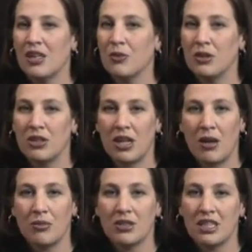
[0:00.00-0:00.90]
We do
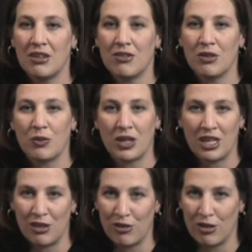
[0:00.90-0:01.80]
not believe in
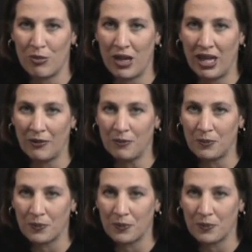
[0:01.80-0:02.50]
working through the pain.